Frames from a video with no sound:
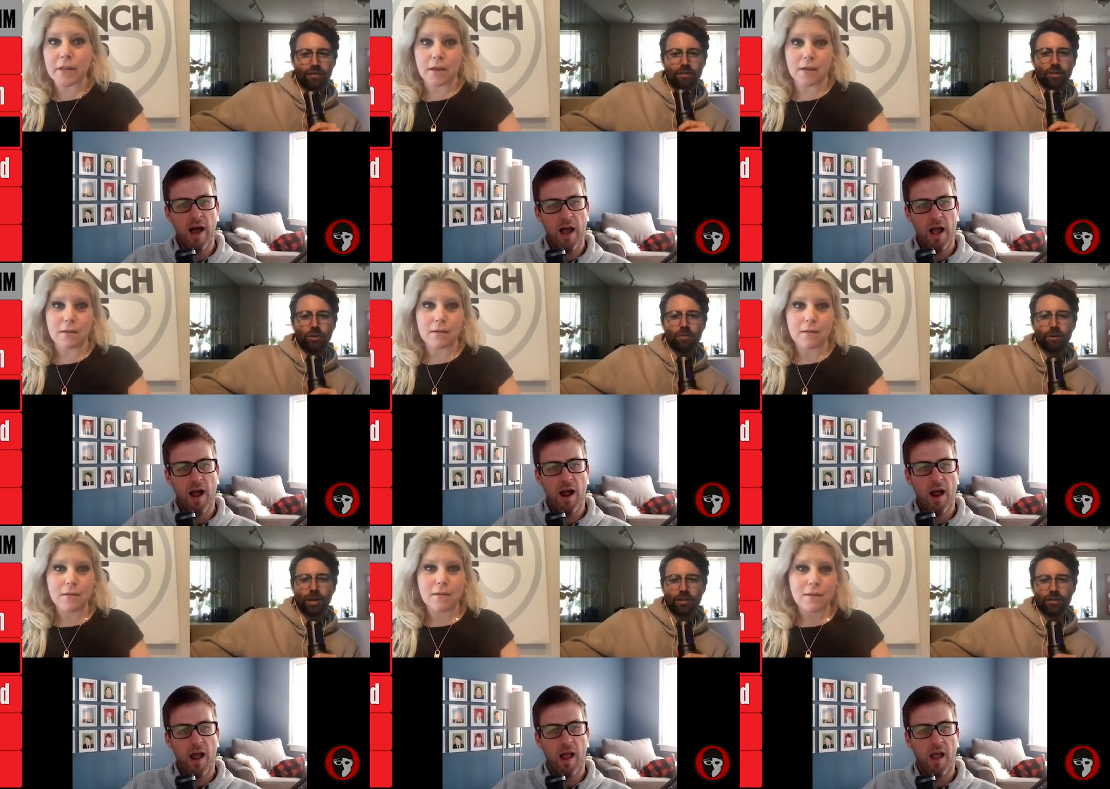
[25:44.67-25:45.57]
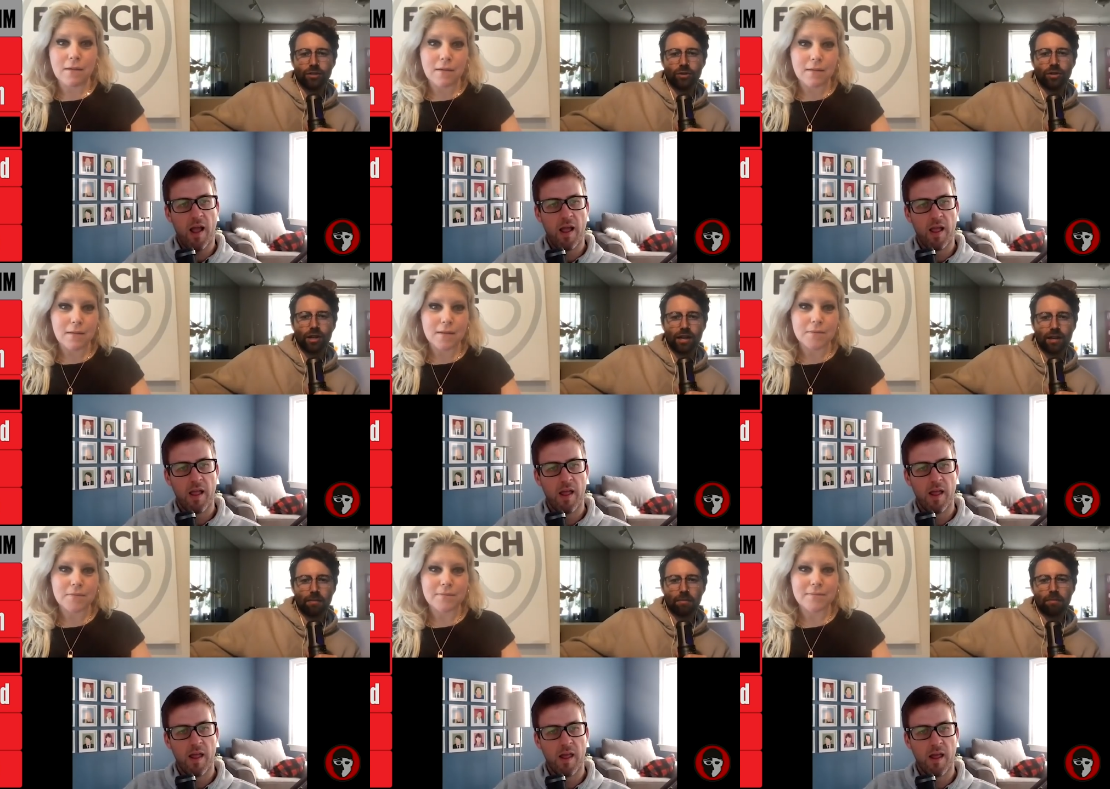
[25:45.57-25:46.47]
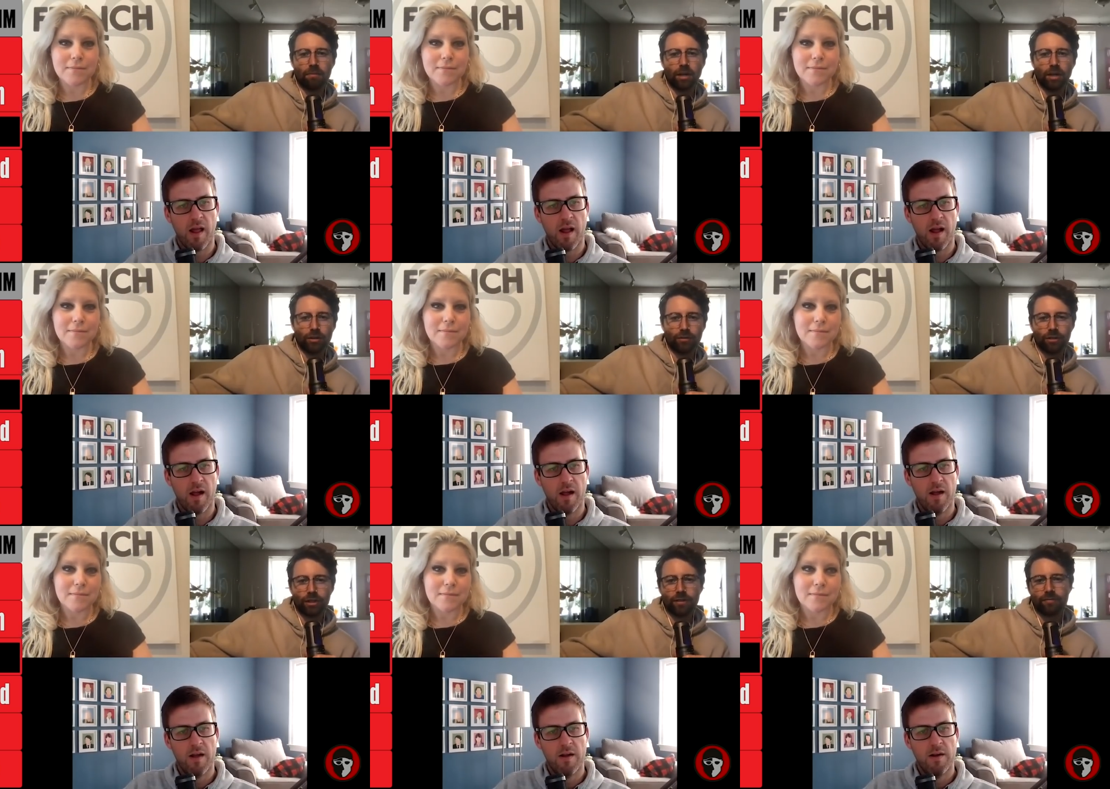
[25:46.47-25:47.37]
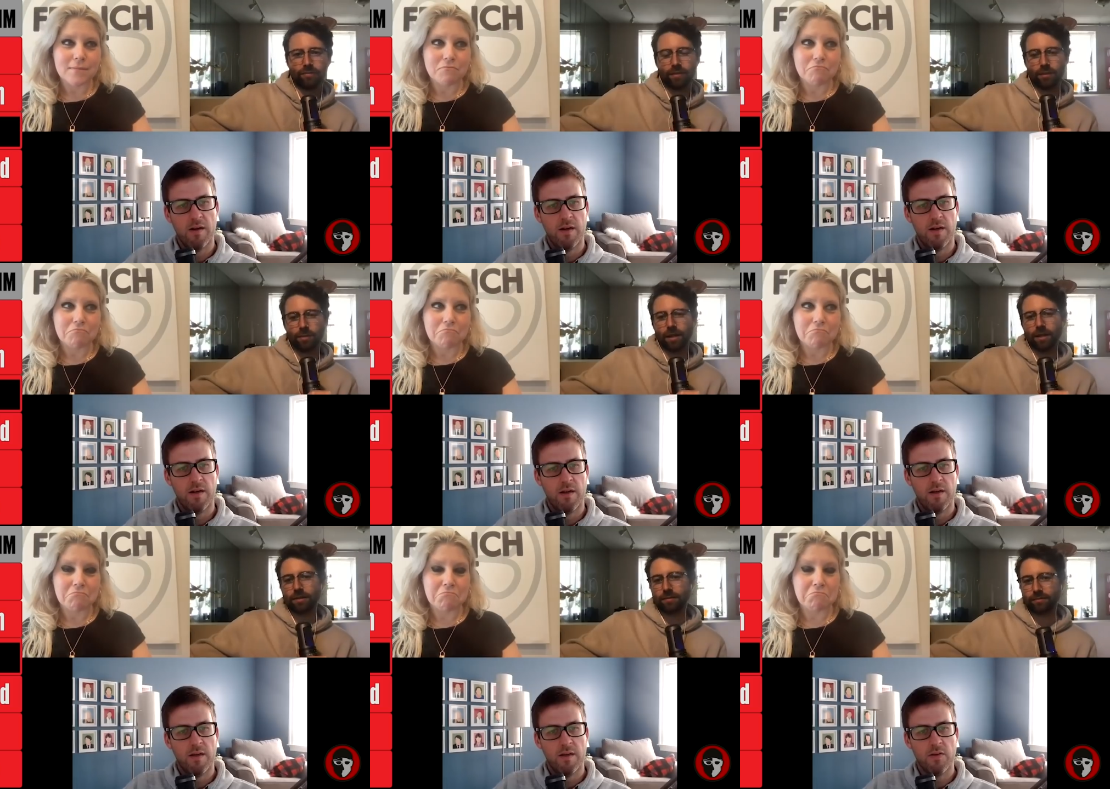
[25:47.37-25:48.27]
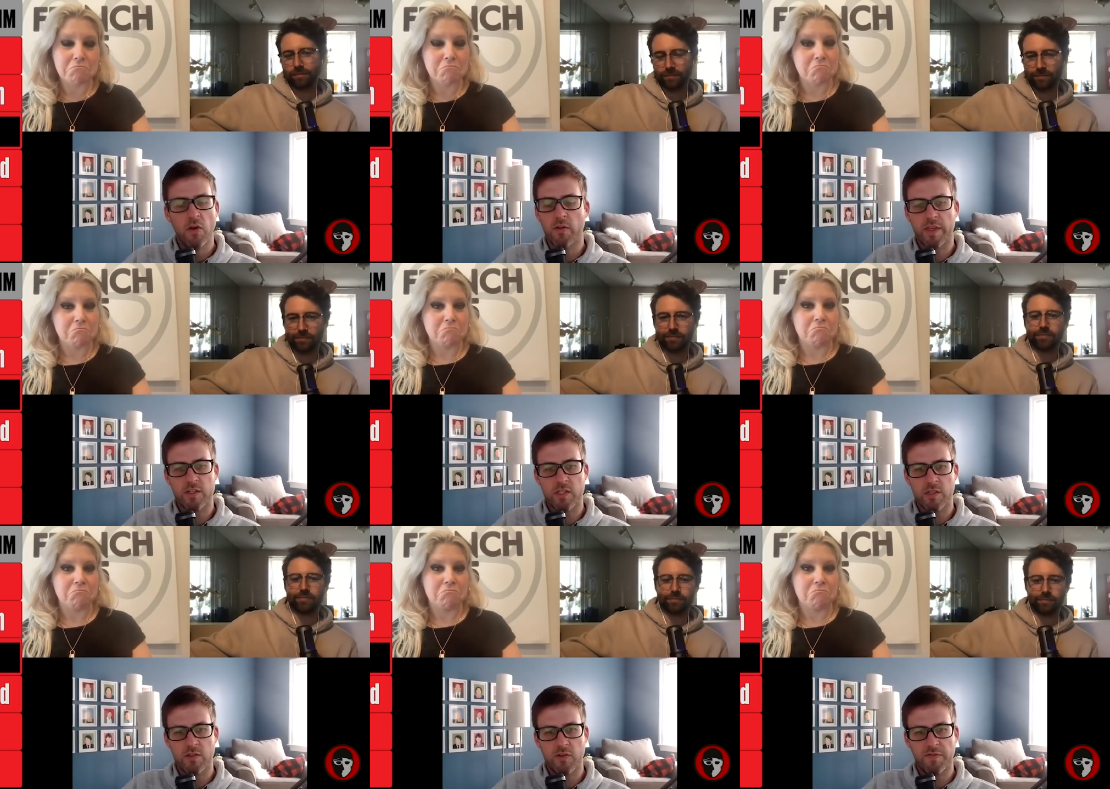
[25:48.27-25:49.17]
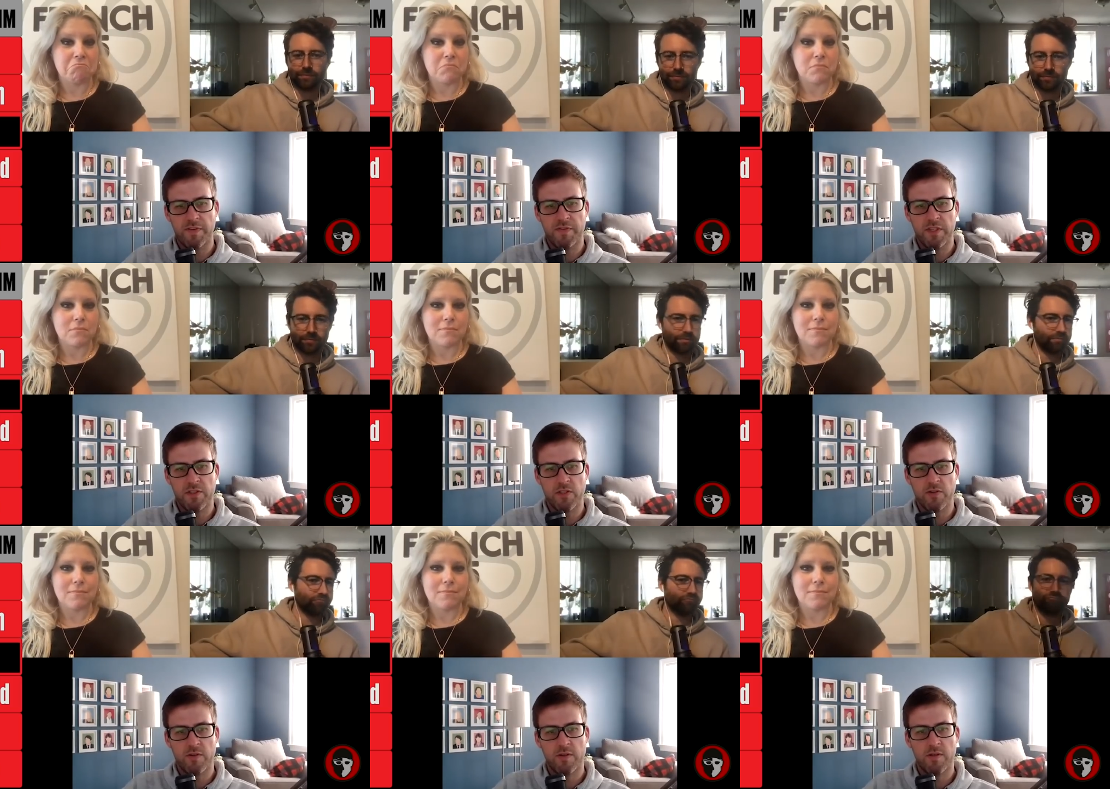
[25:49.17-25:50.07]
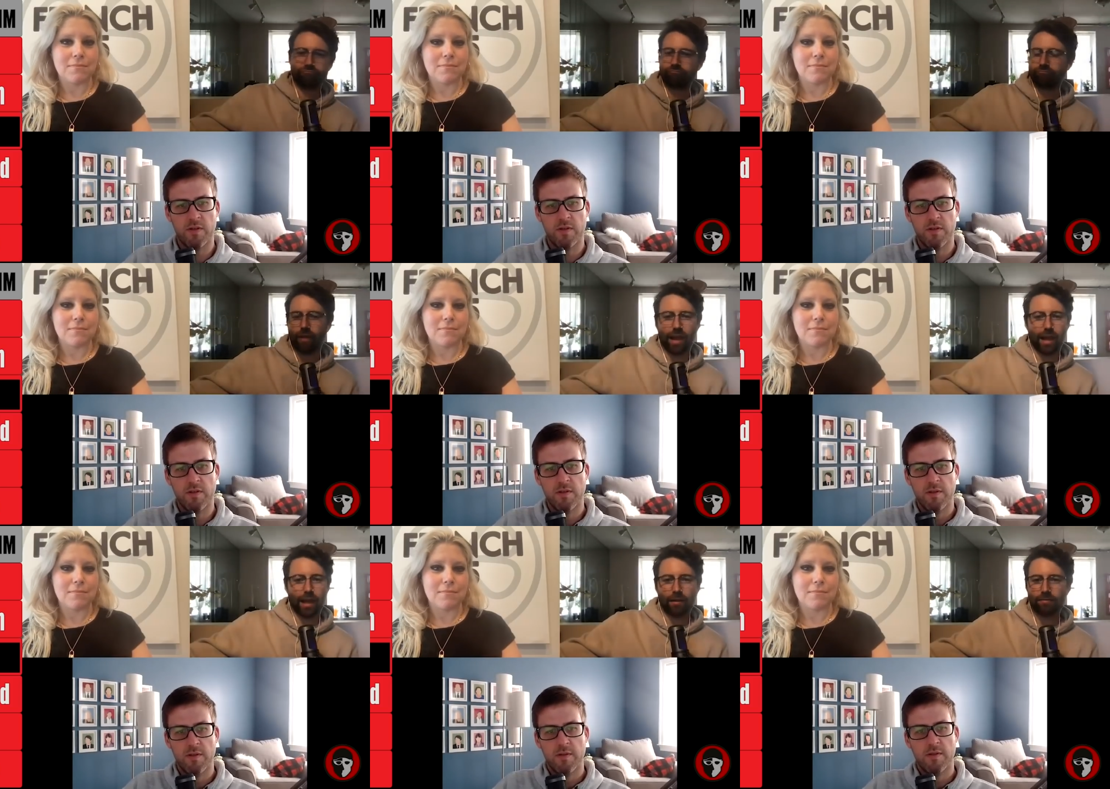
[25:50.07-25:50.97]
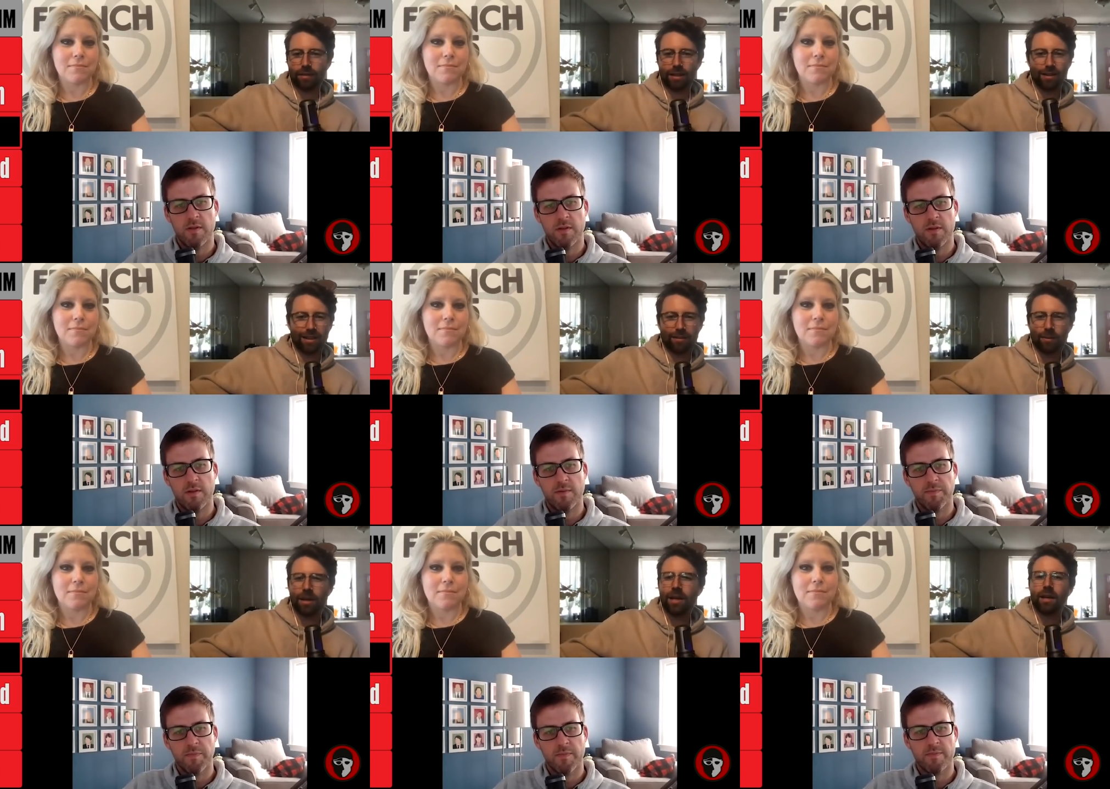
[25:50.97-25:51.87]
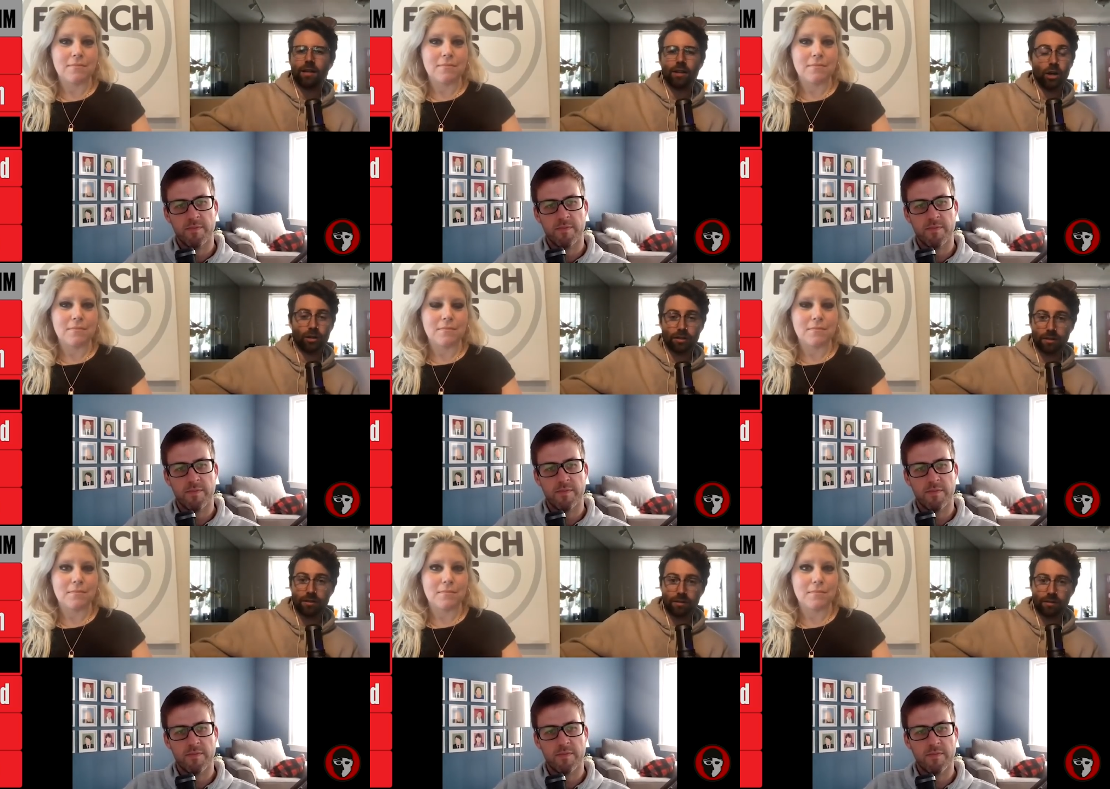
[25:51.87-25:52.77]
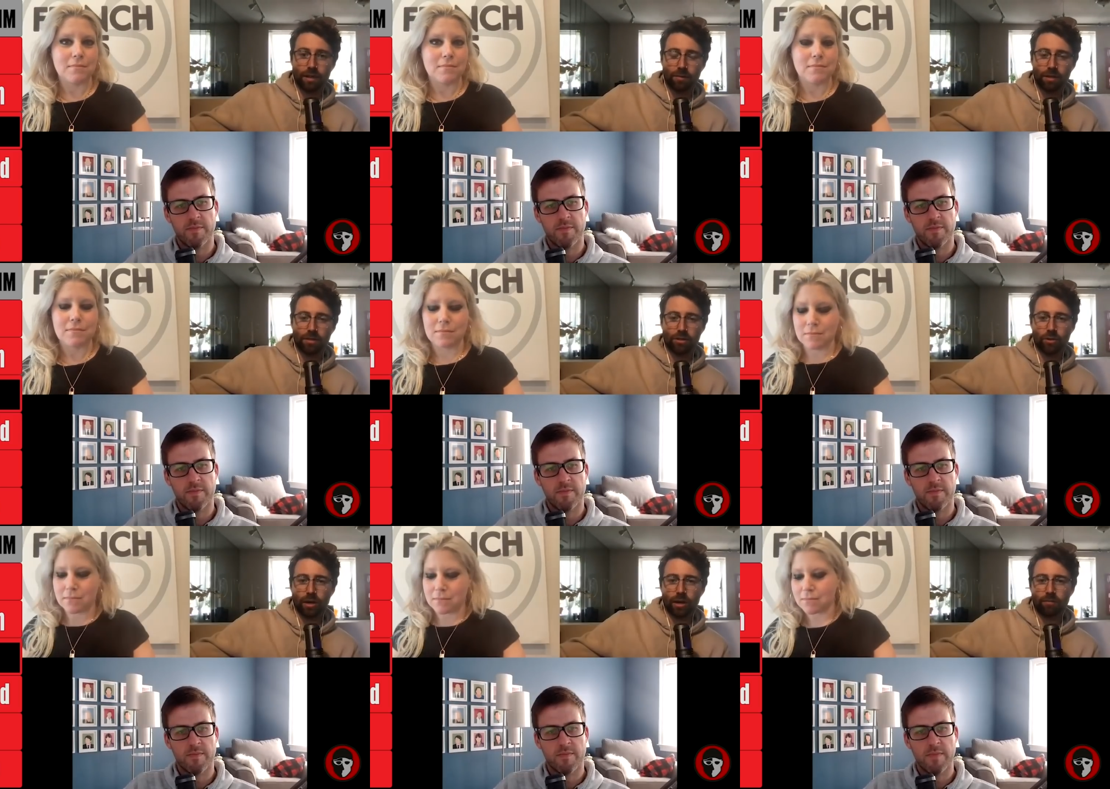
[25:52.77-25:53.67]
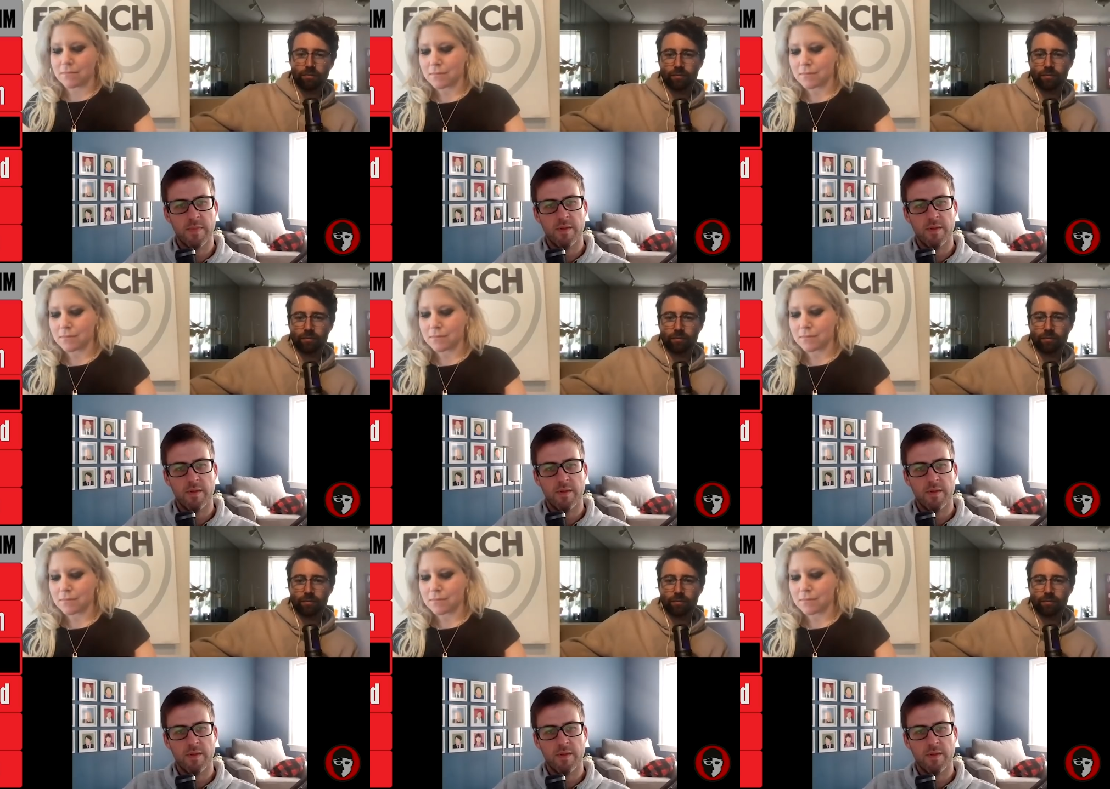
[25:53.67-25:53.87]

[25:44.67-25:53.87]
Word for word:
Speaker 1: two hundred breast, two hundred I M, one hundred free. That's my guess.
Speaker 2: You don't think she's going to do the fifty-two? Nah.
Speaker 1: It, it, no, because it's the same day as two I M.